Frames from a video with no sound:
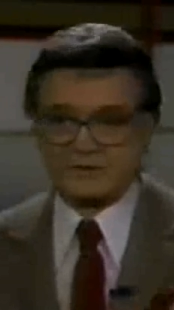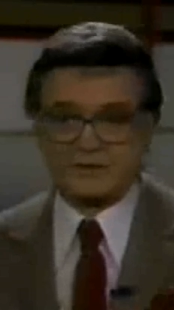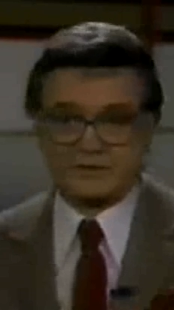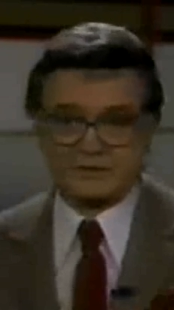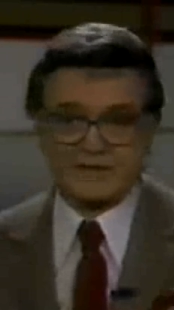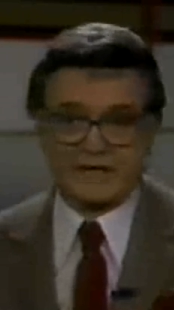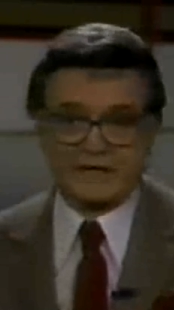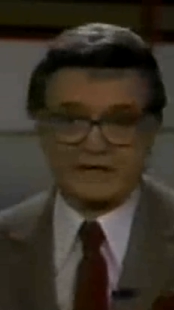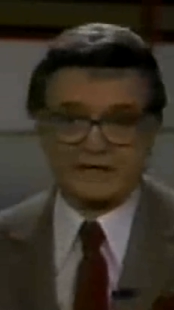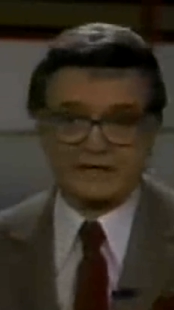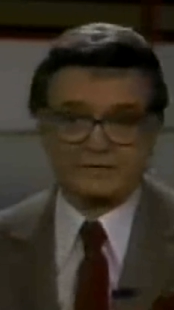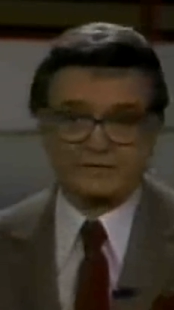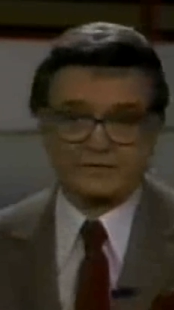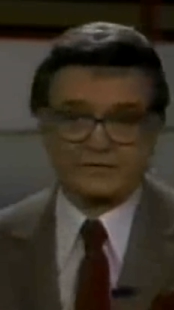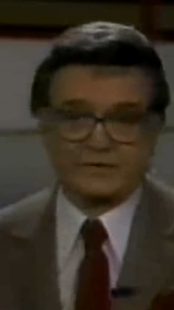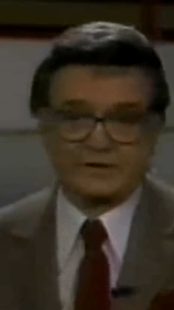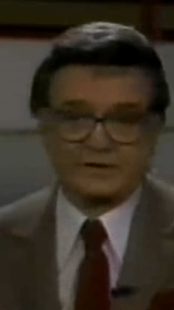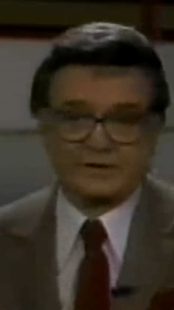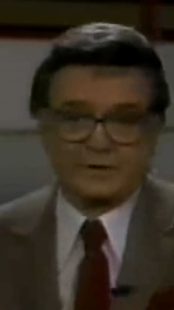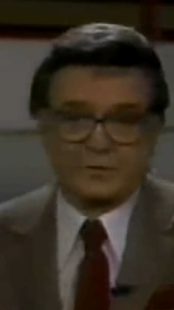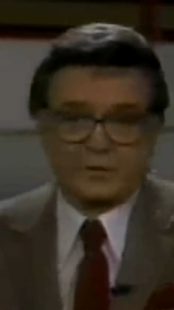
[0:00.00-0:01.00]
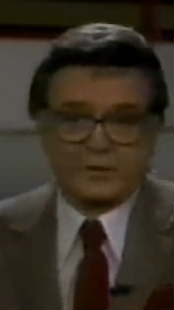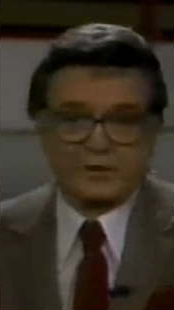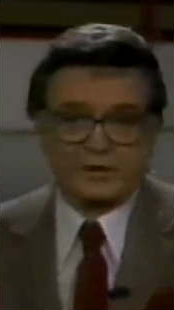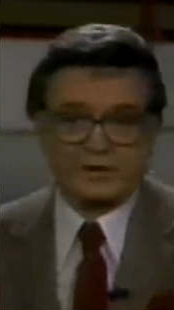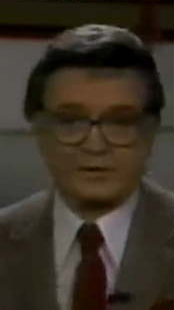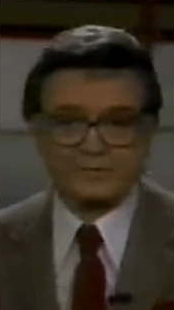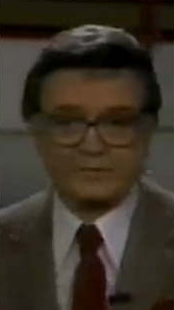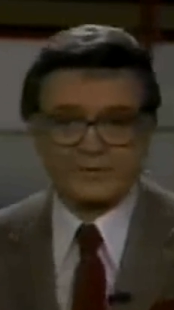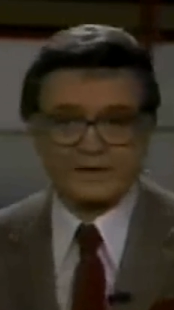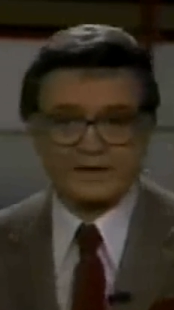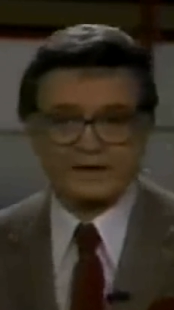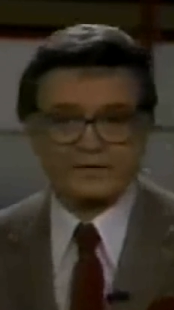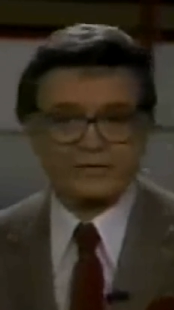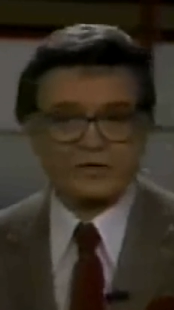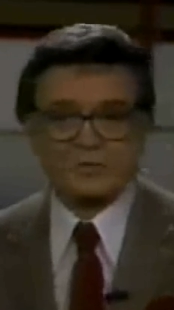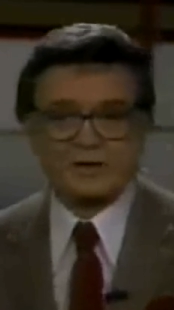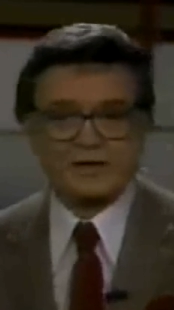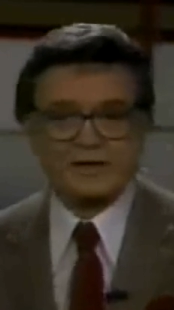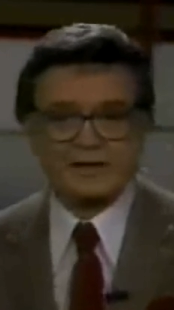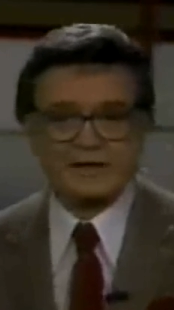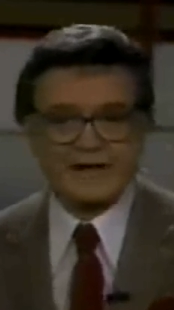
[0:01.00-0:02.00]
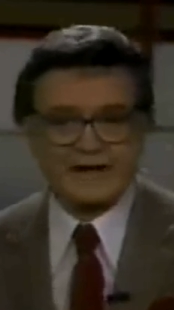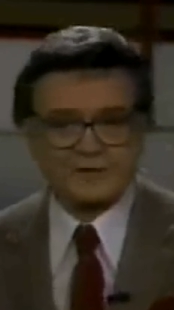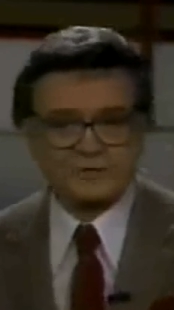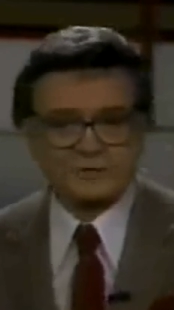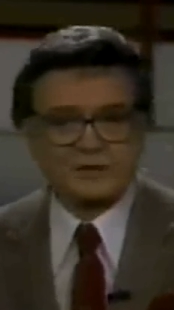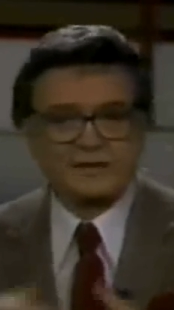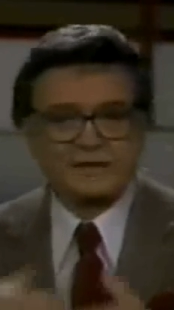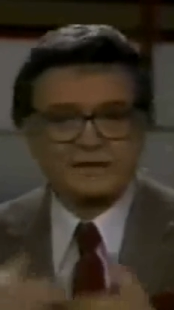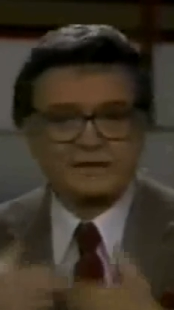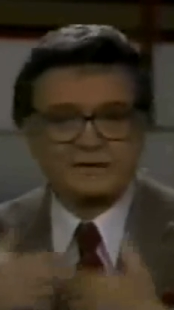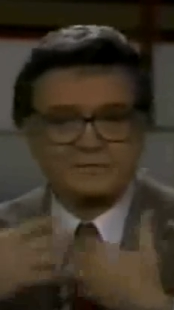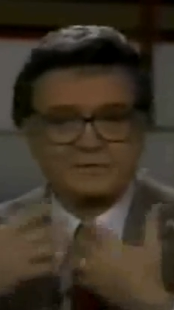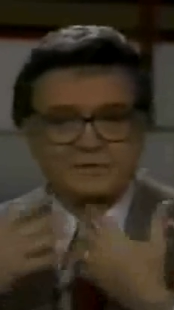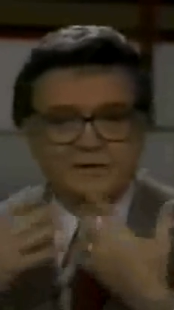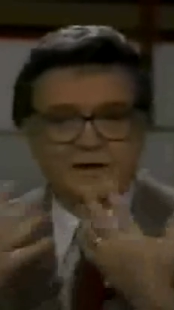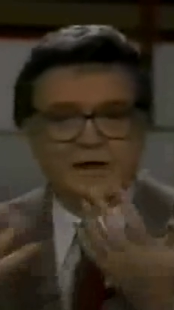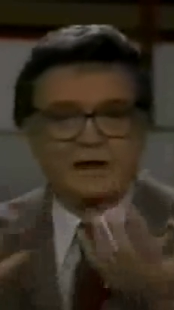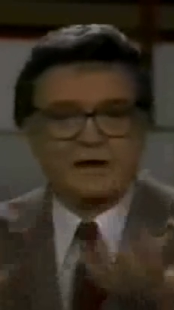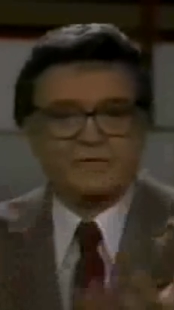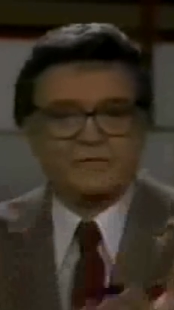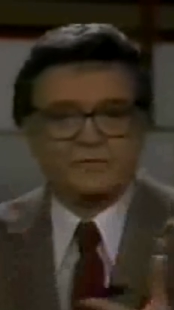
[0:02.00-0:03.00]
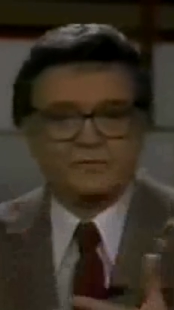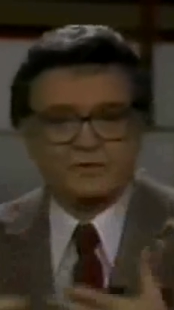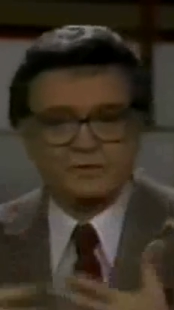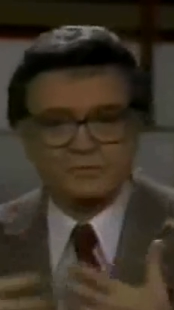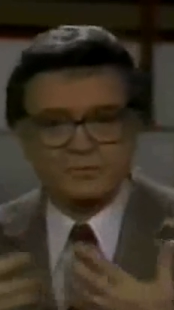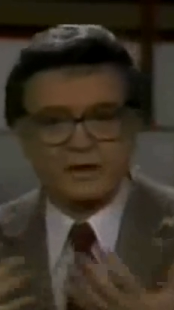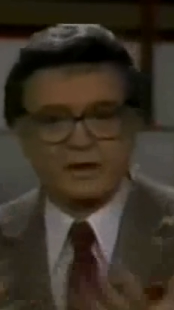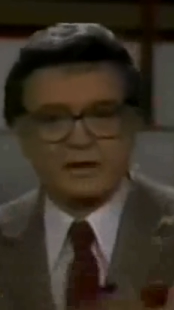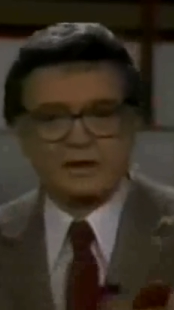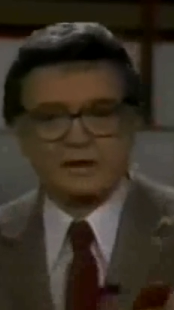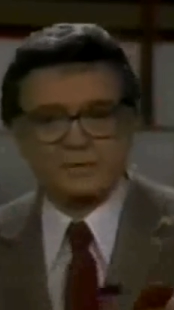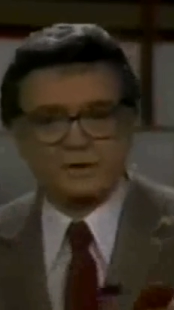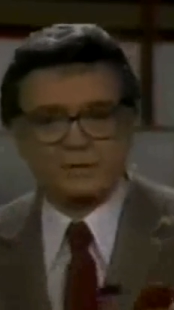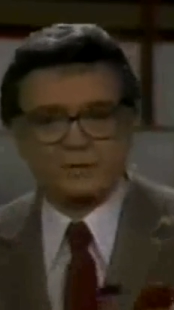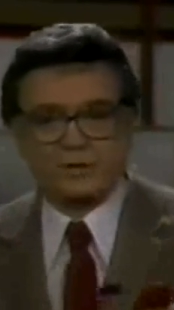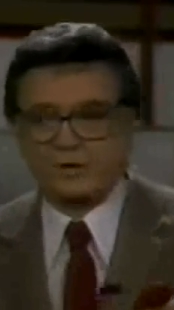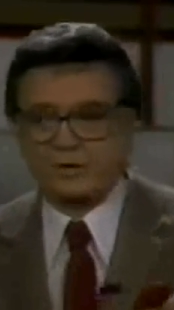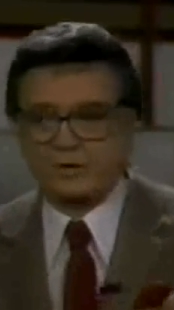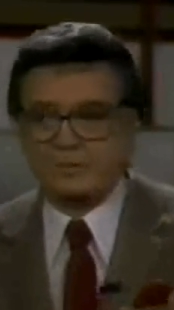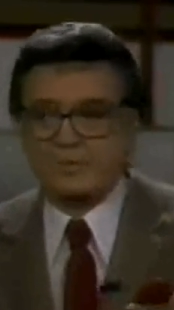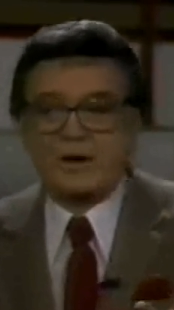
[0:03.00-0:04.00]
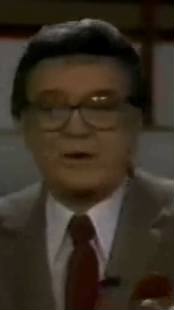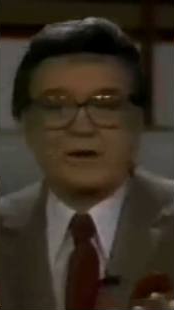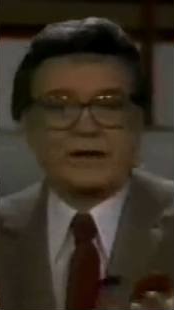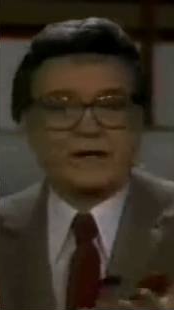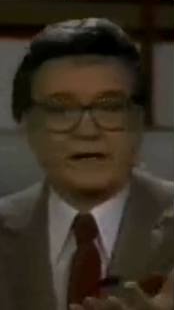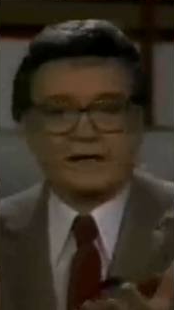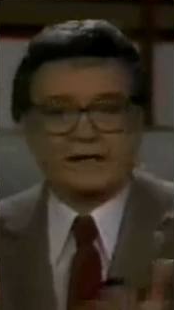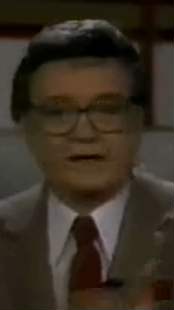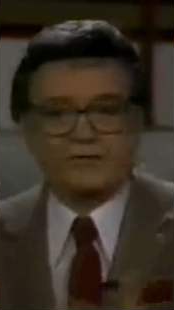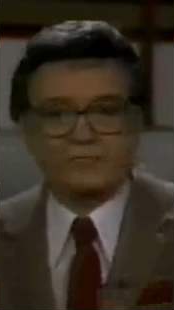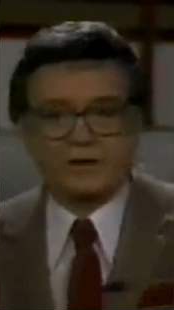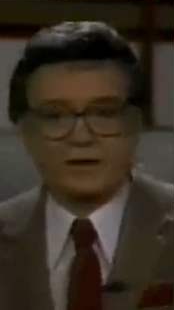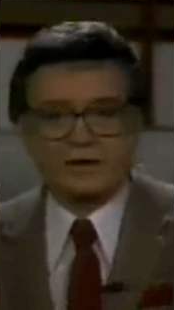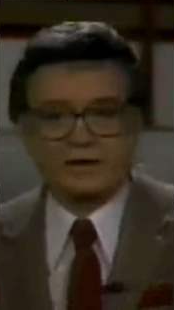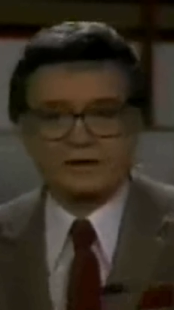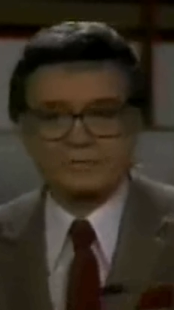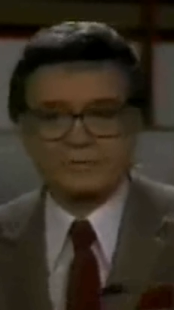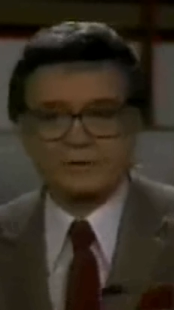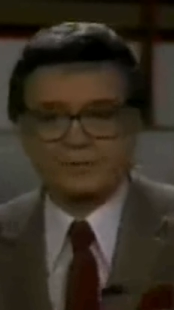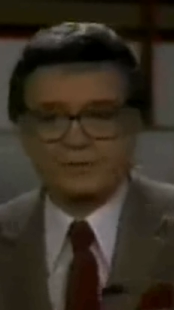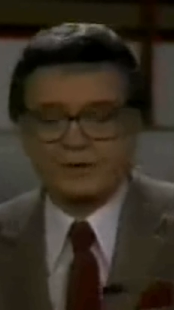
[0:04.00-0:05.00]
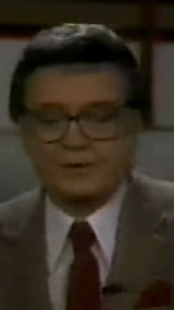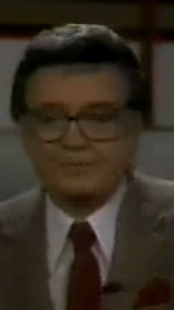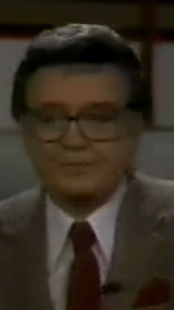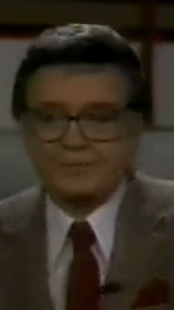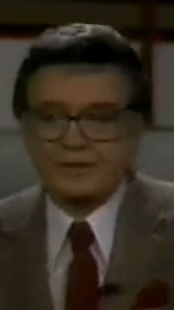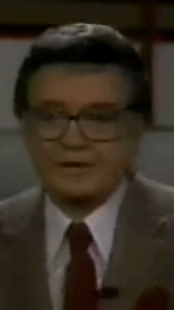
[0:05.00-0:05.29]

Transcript: there's not enough of it in the world. Everybody naturally loved Marilyn Monroe. America loved Marilyn Monroe.